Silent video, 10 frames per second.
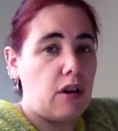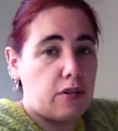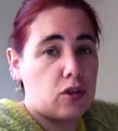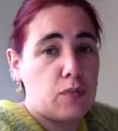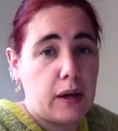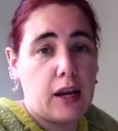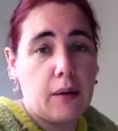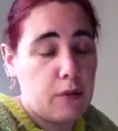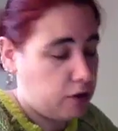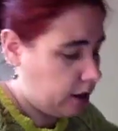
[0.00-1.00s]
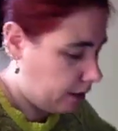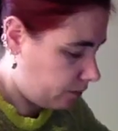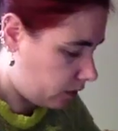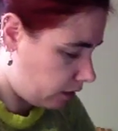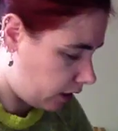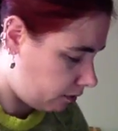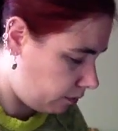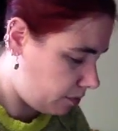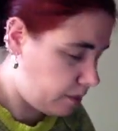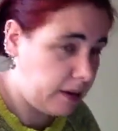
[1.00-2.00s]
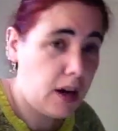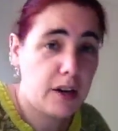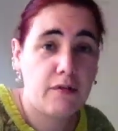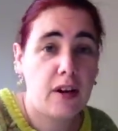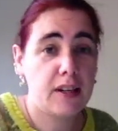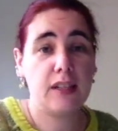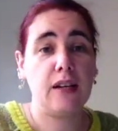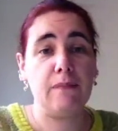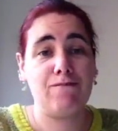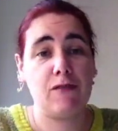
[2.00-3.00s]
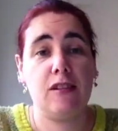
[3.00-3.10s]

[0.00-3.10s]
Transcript: rather than just picking up the thing. I can find it out.